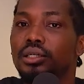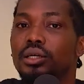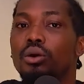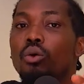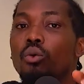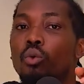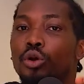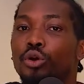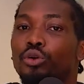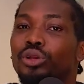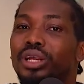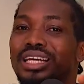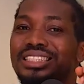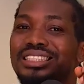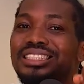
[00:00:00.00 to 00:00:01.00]

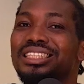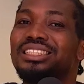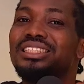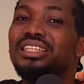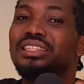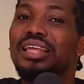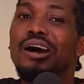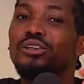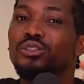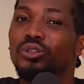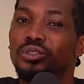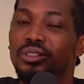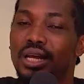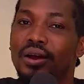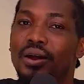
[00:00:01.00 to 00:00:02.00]
160,000
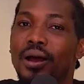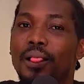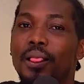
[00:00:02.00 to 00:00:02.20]
naira